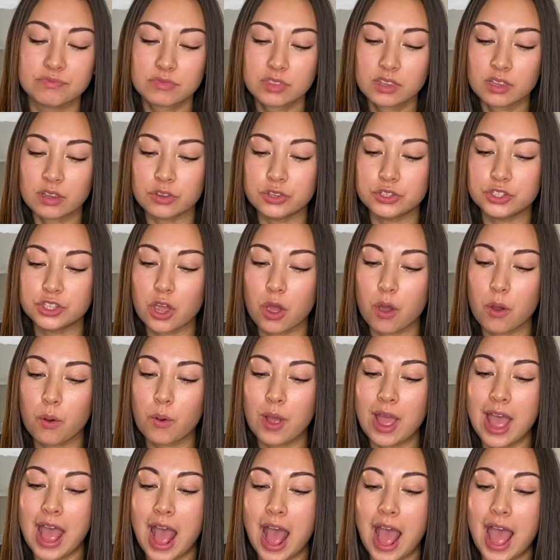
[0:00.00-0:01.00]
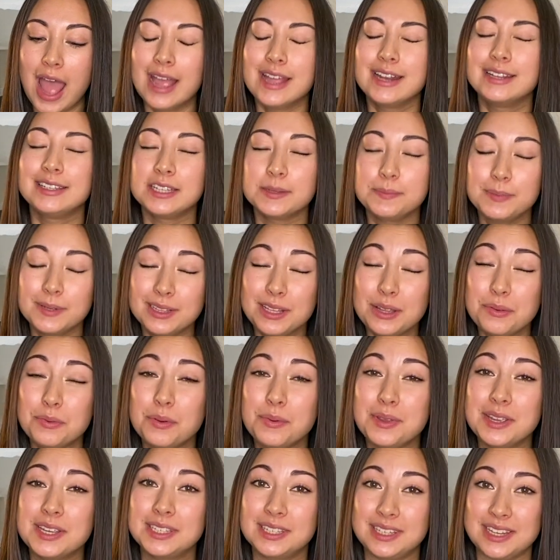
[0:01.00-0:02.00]
So typically what
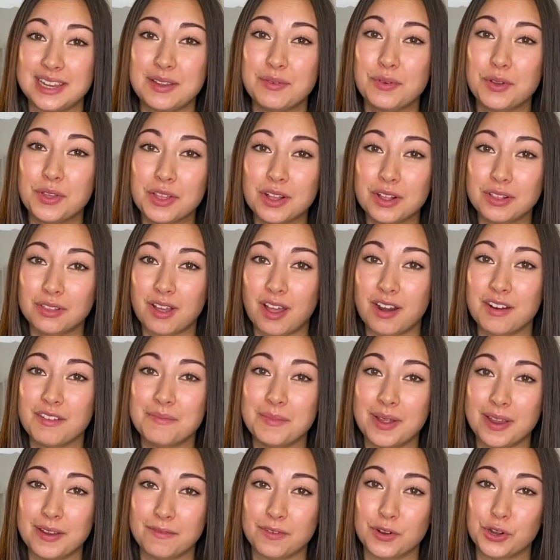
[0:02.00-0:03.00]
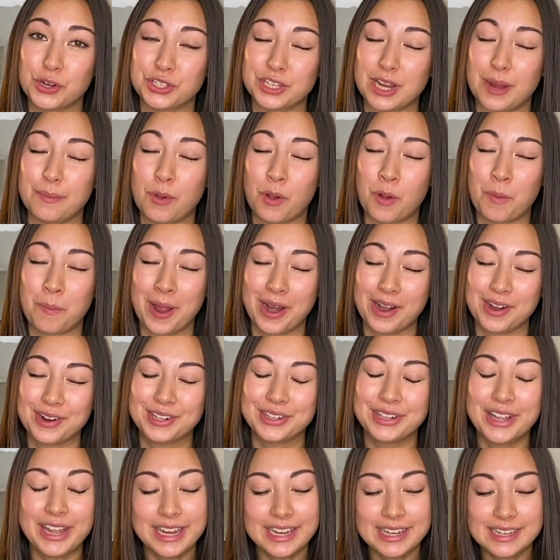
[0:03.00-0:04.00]
we see with a lot of my first-time homebuyer
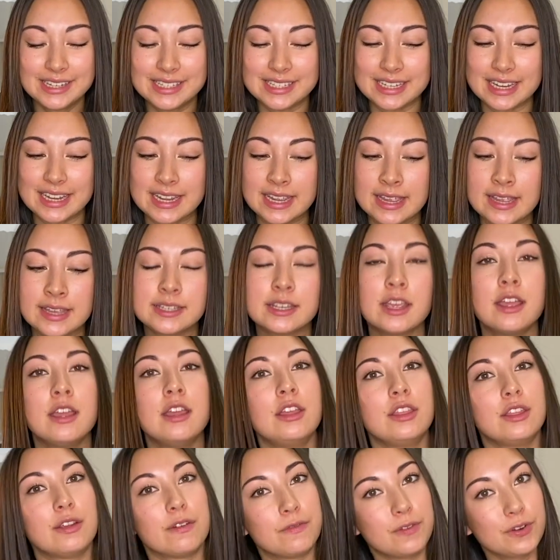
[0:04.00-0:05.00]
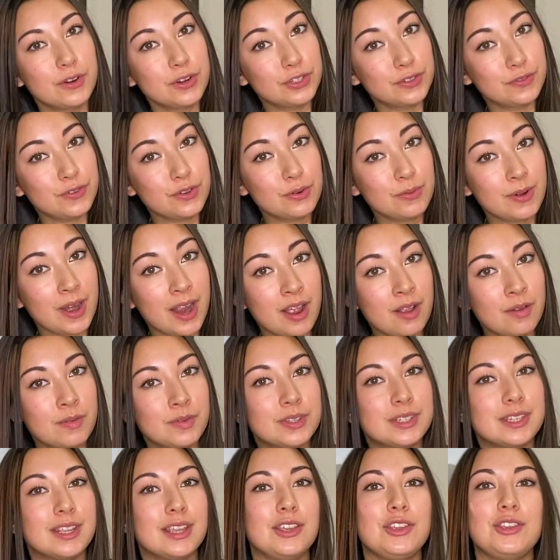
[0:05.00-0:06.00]
clients is the first few
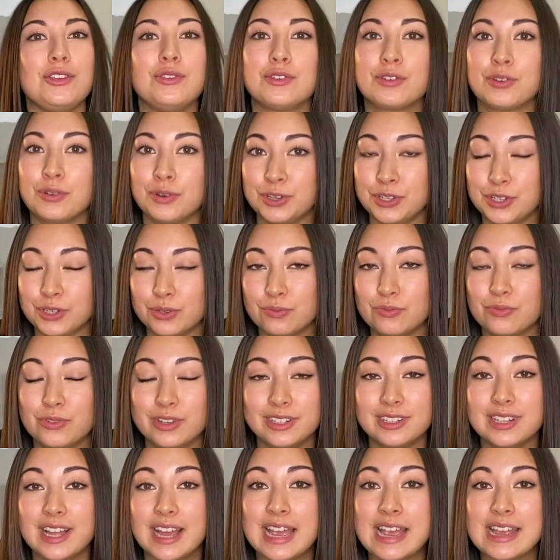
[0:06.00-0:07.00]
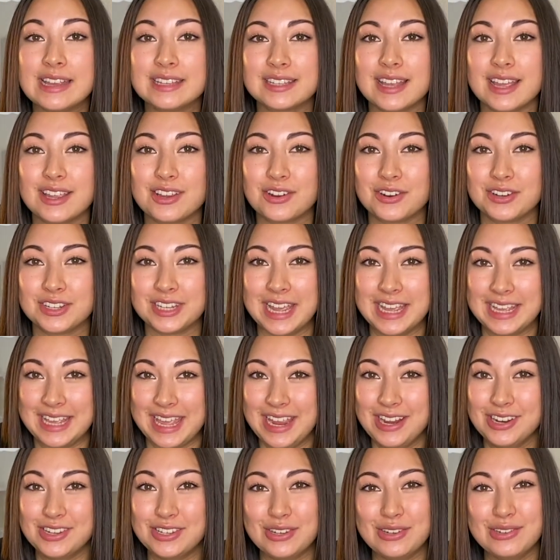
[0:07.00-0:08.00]
rounds, you're going to realize that you're
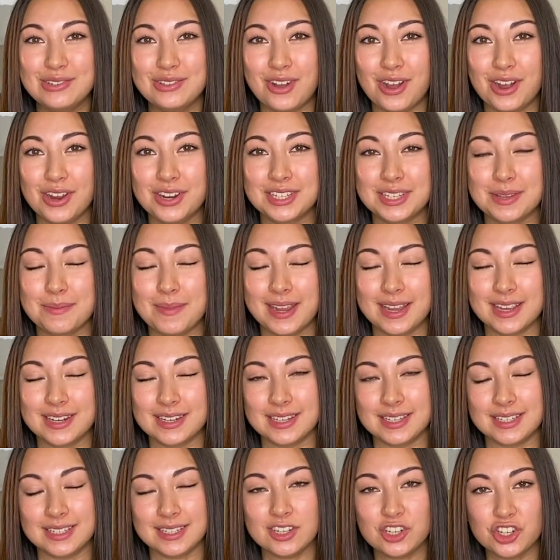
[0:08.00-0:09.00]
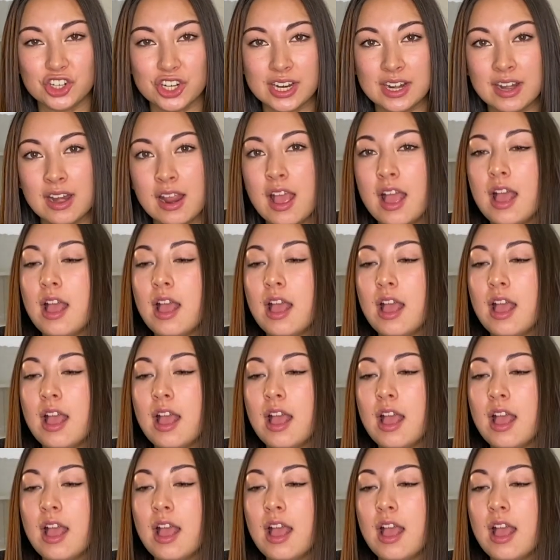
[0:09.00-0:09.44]
taking too long to make a decision.